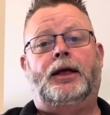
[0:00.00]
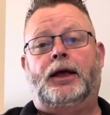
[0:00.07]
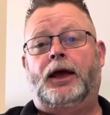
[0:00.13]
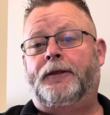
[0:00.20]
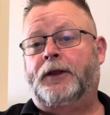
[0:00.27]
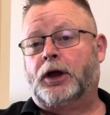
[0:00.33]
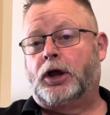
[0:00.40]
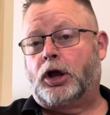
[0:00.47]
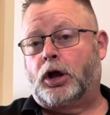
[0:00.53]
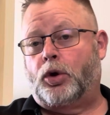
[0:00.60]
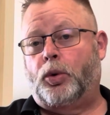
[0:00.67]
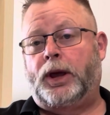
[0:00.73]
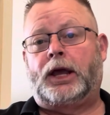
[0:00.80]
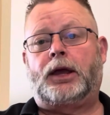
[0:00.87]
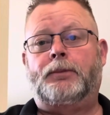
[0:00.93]
and the
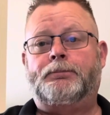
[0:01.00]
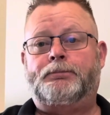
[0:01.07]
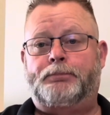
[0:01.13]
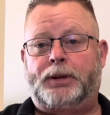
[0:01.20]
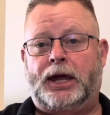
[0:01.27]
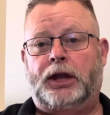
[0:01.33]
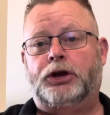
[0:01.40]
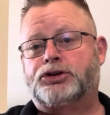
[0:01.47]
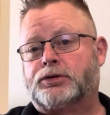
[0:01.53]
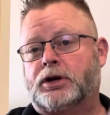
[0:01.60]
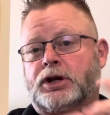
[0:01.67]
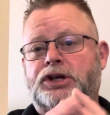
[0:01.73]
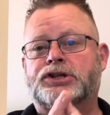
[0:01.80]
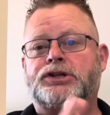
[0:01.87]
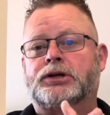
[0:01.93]
quick
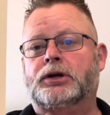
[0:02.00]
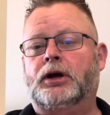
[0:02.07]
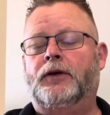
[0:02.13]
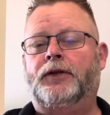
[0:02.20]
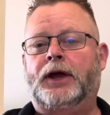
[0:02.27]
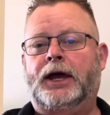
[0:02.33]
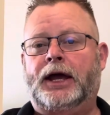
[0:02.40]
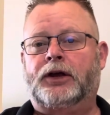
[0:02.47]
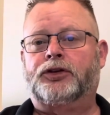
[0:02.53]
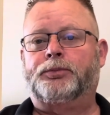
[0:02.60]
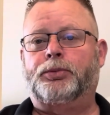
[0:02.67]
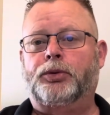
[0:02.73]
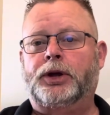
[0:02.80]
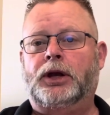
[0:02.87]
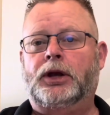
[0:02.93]
penetration of the
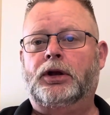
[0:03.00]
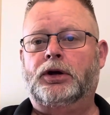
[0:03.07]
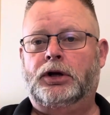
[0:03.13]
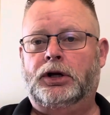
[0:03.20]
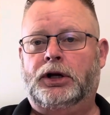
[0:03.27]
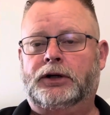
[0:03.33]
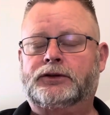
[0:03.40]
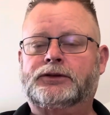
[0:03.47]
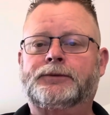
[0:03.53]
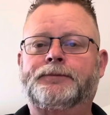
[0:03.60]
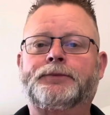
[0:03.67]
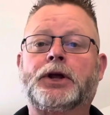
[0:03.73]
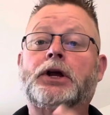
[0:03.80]
X-Point hooks.